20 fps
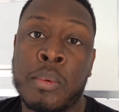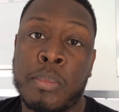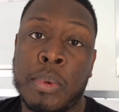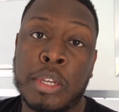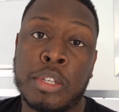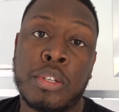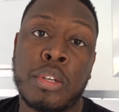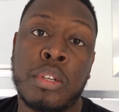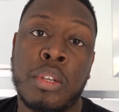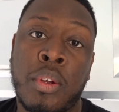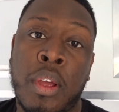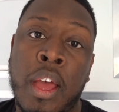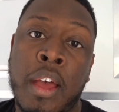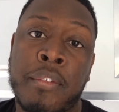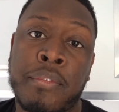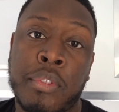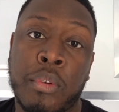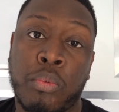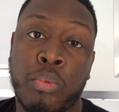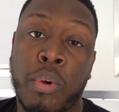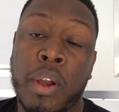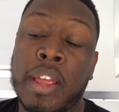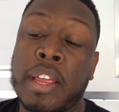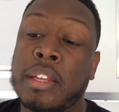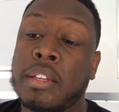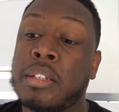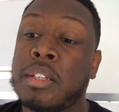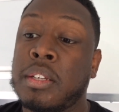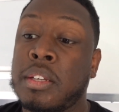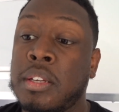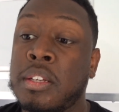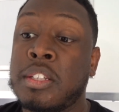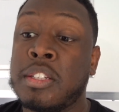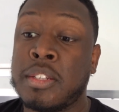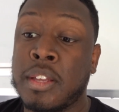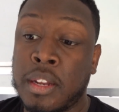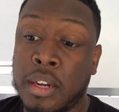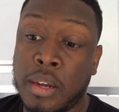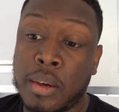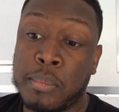make sure you have the right
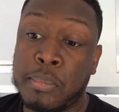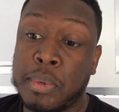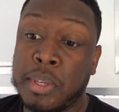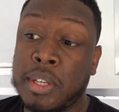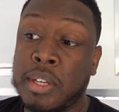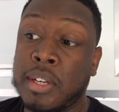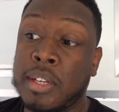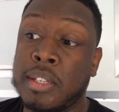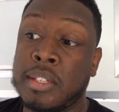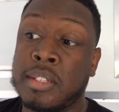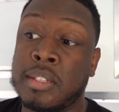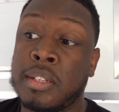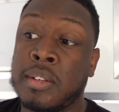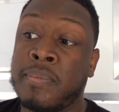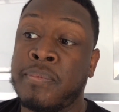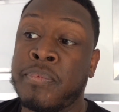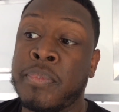setup because